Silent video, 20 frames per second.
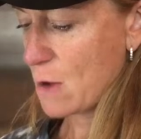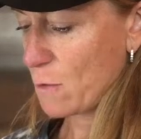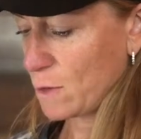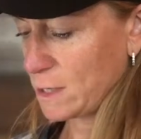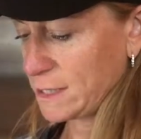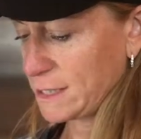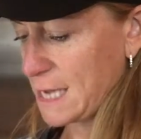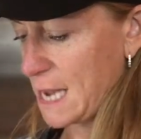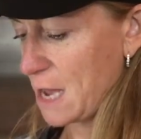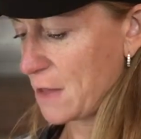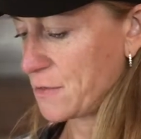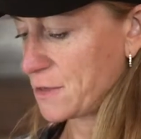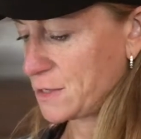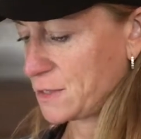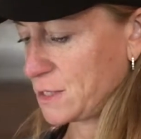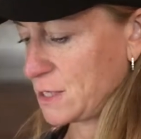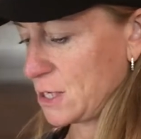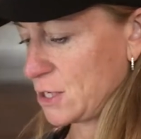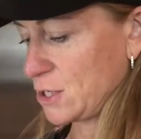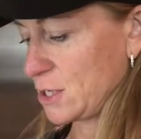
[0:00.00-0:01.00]
I once had this
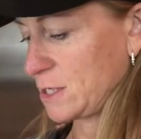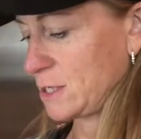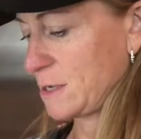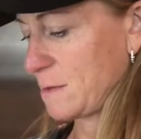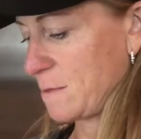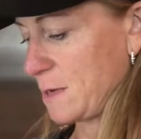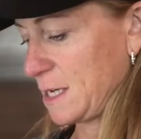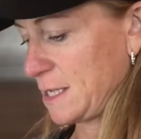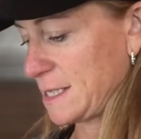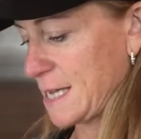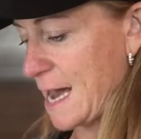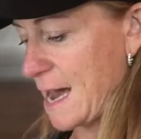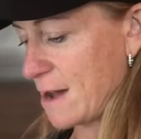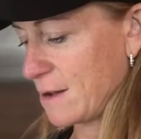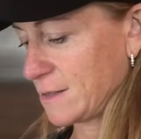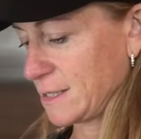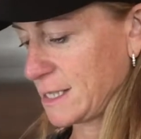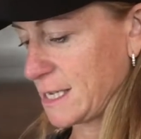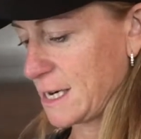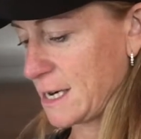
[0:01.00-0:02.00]
dish at somebody's
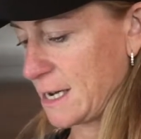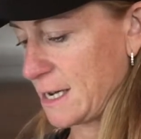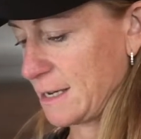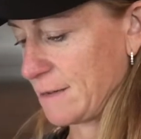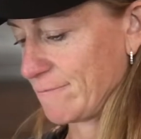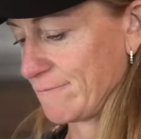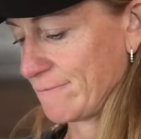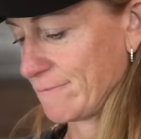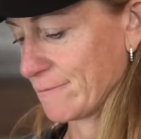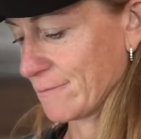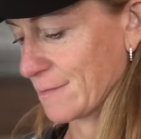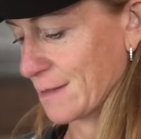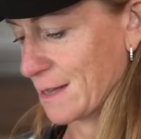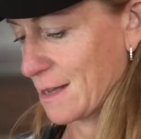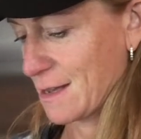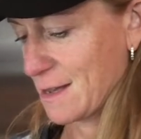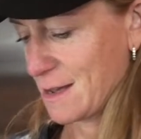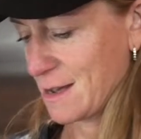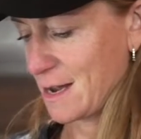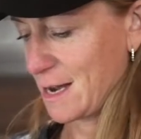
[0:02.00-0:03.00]
house and I
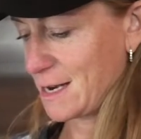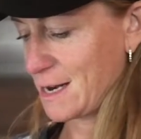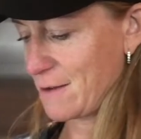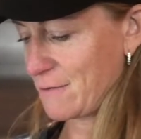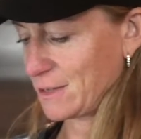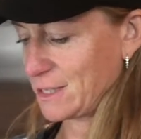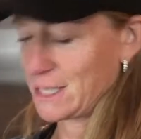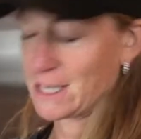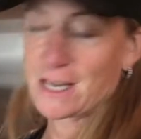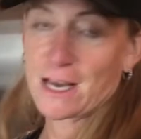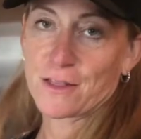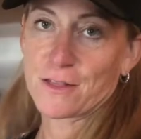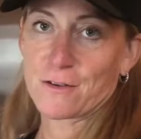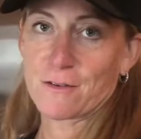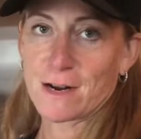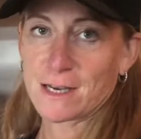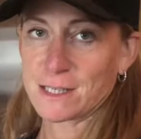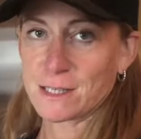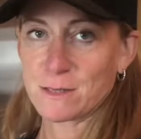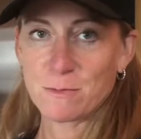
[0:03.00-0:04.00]
never did get the
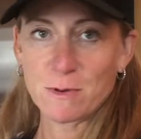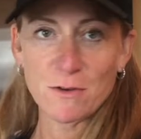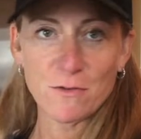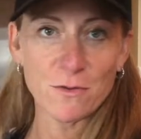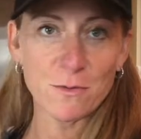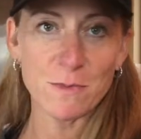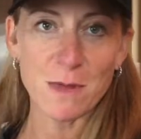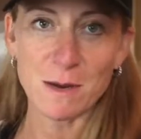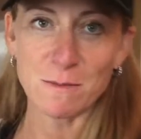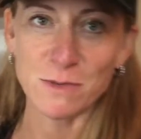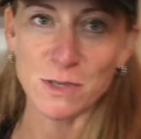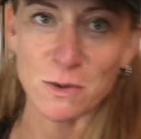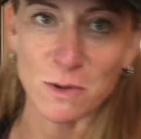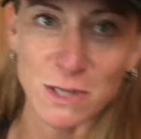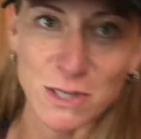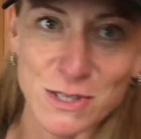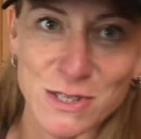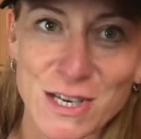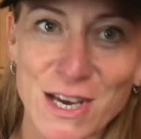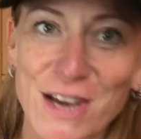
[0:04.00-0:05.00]
recipe from them, so I
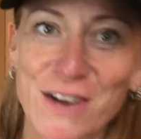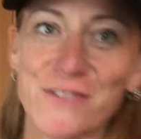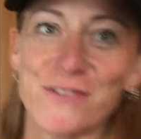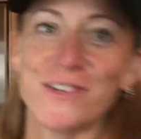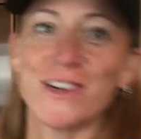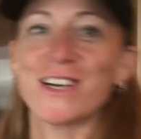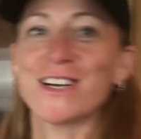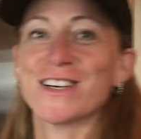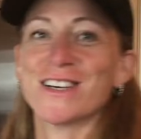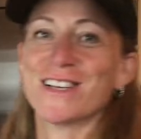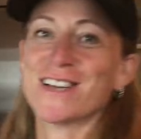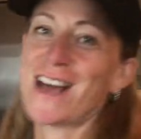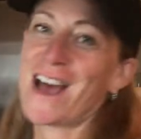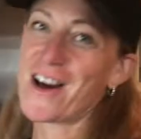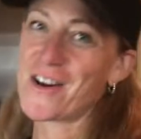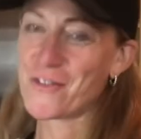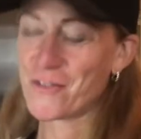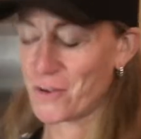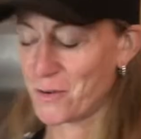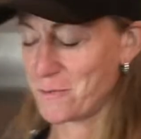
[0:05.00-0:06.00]
just kind of figured it
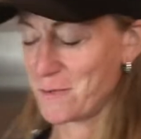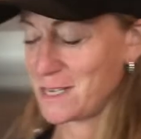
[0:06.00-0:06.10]
out for